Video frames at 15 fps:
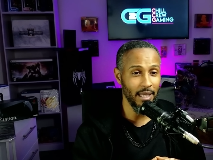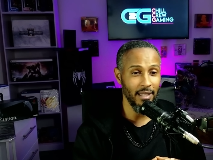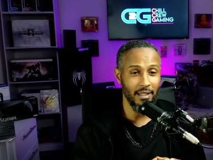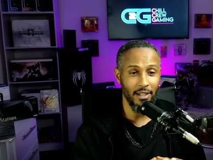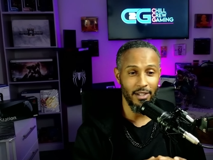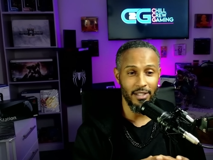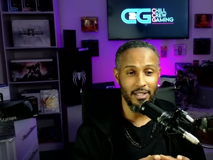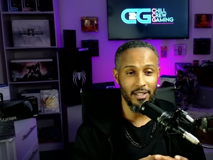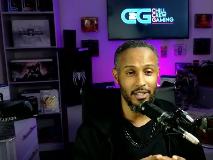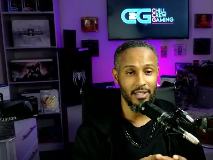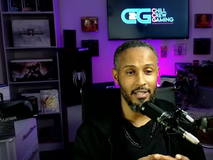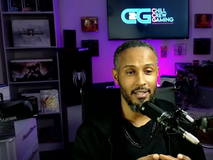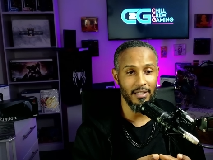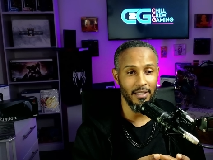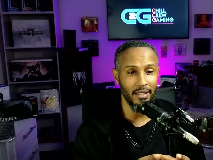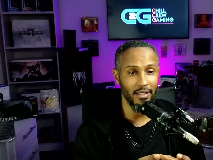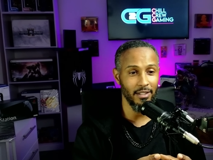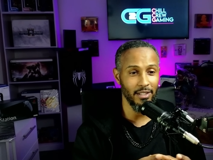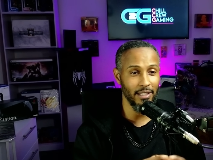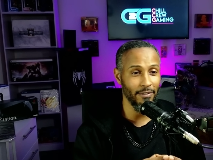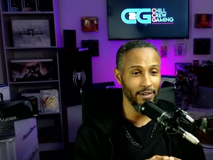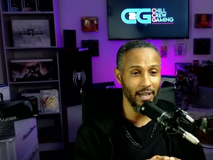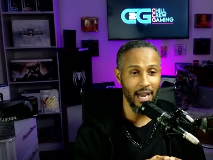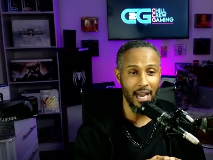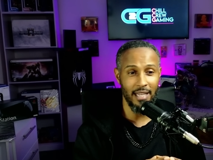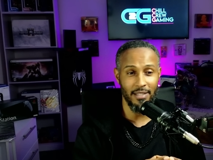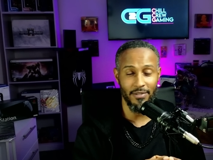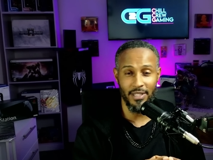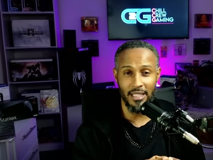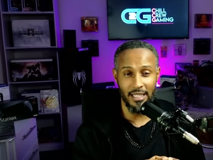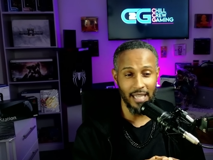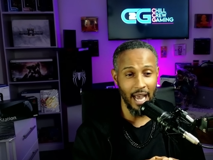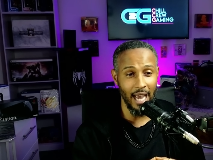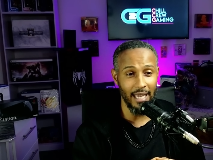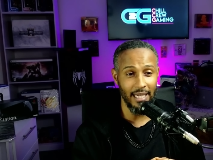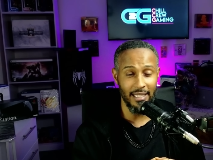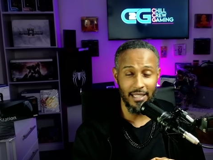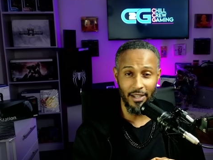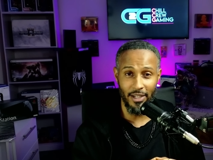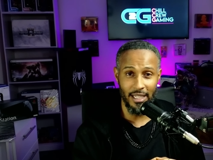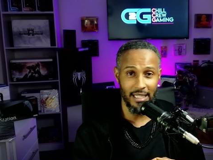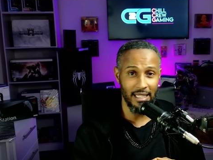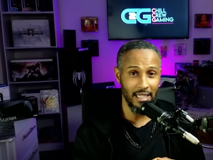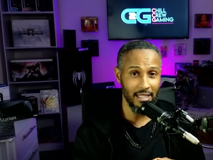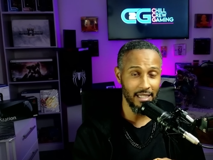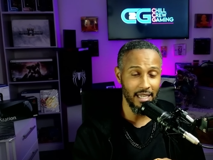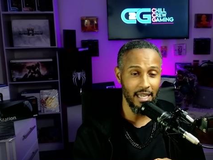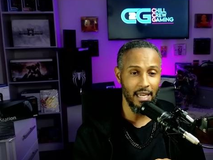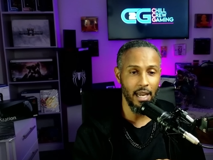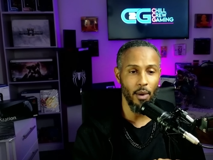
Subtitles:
there's different kinds of societies that are existing,